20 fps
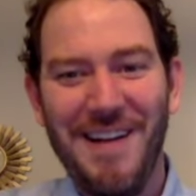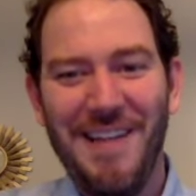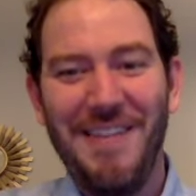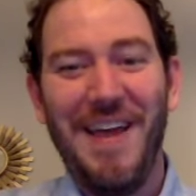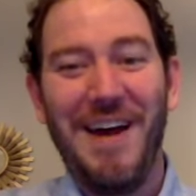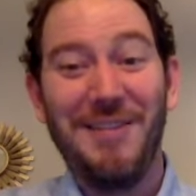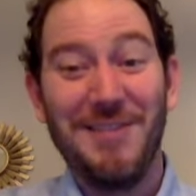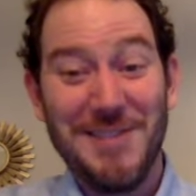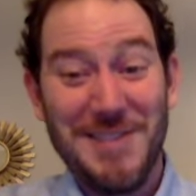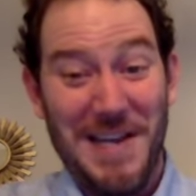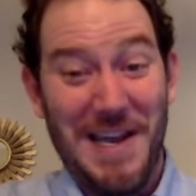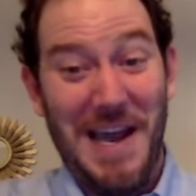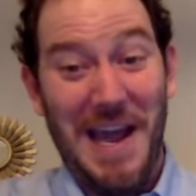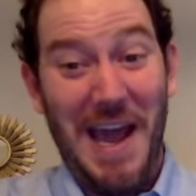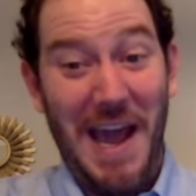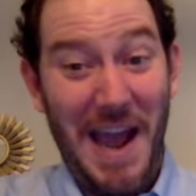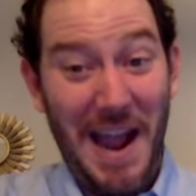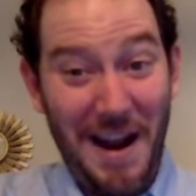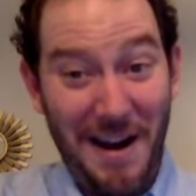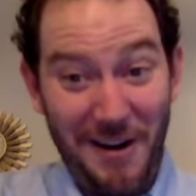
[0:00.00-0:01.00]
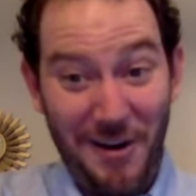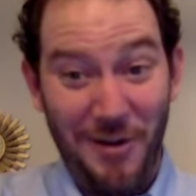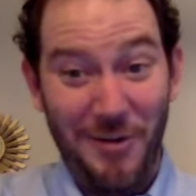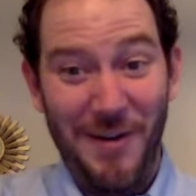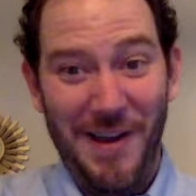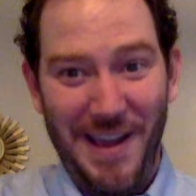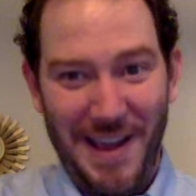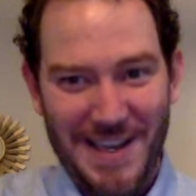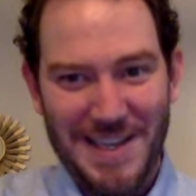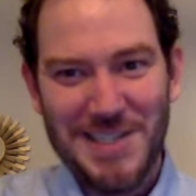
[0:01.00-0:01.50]
And that was a
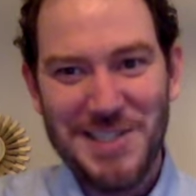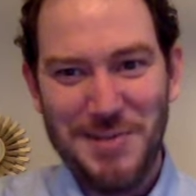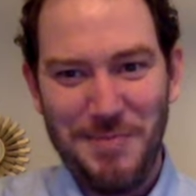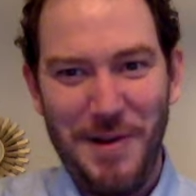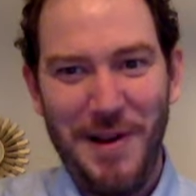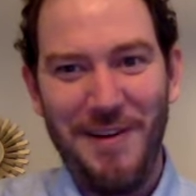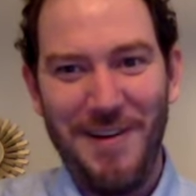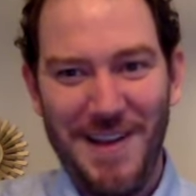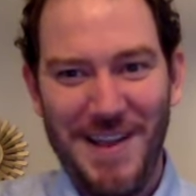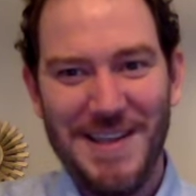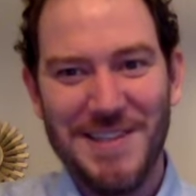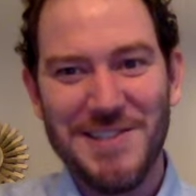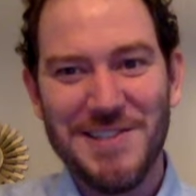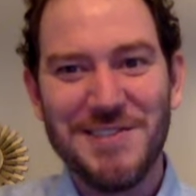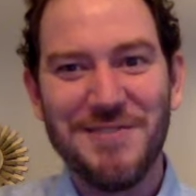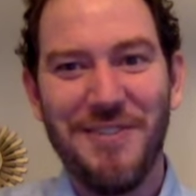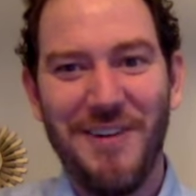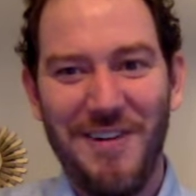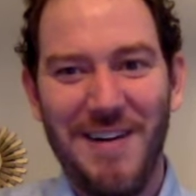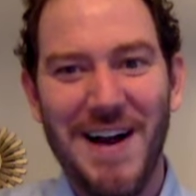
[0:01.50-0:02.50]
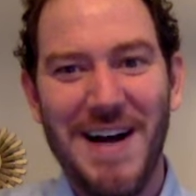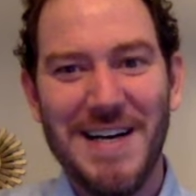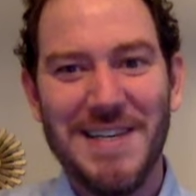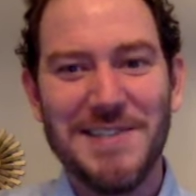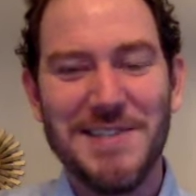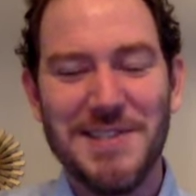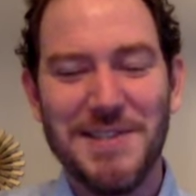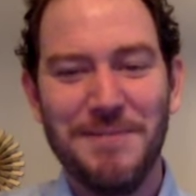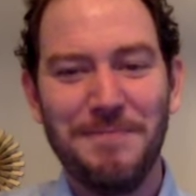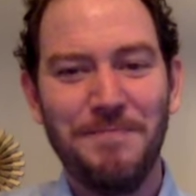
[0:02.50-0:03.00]
harrowing experience for
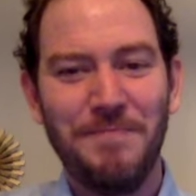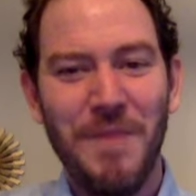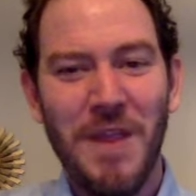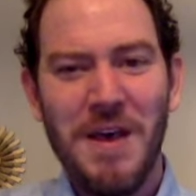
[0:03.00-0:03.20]
us.